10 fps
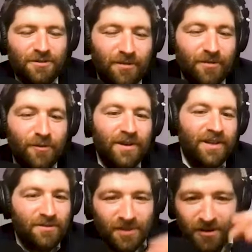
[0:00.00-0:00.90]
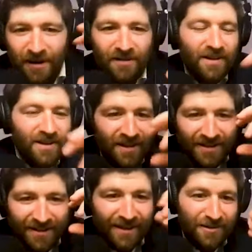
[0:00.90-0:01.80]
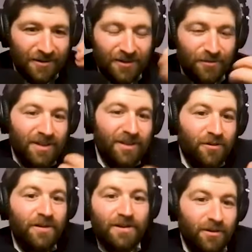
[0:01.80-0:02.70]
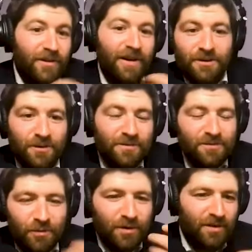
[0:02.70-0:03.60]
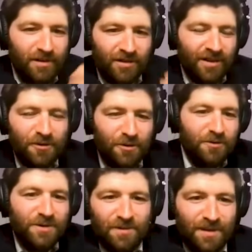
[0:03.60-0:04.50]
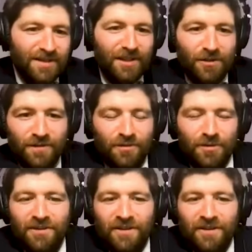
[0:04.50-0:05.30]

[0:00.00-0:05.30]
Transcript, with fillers: you said before like it's all about that you know like really your your household. So you know let's go through some of the things that you've done with